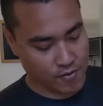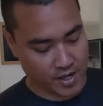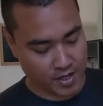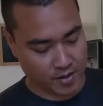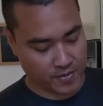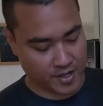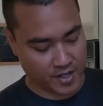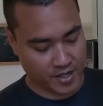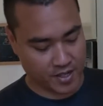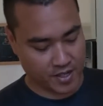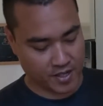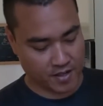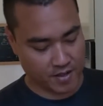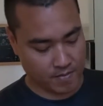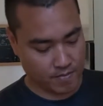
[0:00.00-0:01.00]
one of
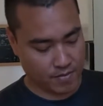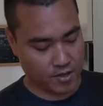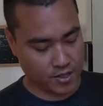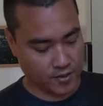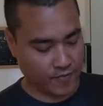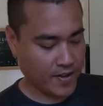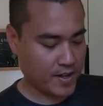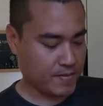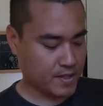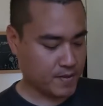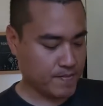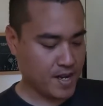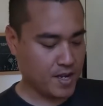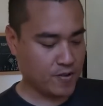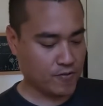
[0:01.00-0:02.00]
the most
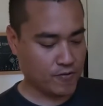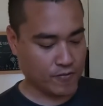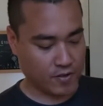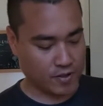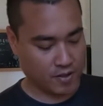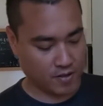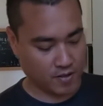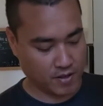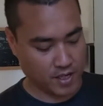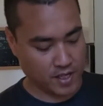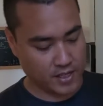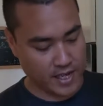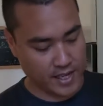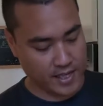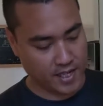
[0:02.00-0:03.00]
famous menu for
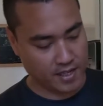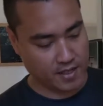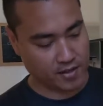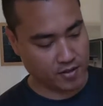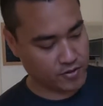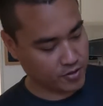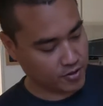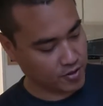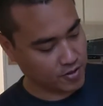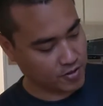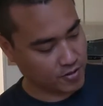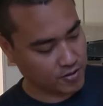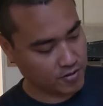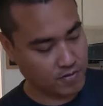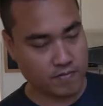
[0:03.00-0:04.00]
Italian and
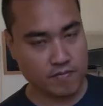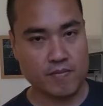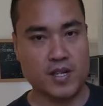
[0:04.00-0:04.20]
also